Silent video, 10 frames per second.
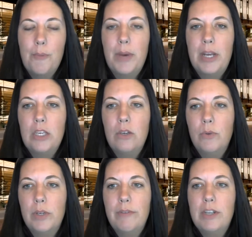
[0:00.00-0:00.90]
but you
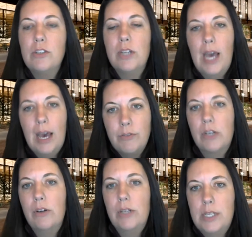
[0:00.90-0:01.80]
would eventually have
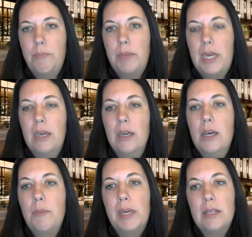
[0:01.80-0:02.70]
to go to Tempe
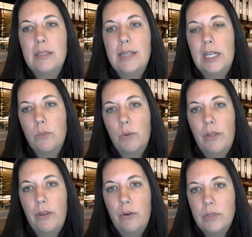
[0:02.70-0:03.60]
because that's
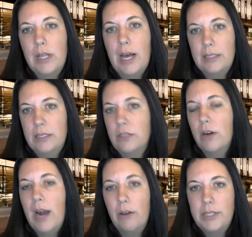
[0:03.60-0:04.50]
where those classes
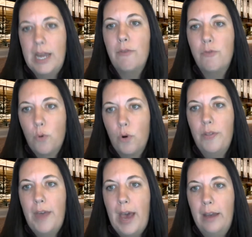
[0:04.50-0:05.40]
are housed at for
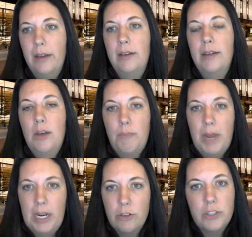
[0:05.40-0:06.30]
that
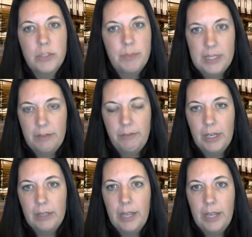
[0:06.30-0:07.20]
major
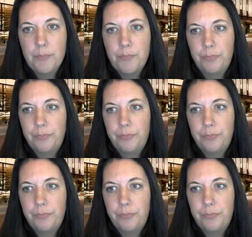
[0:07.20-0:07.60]
specifically.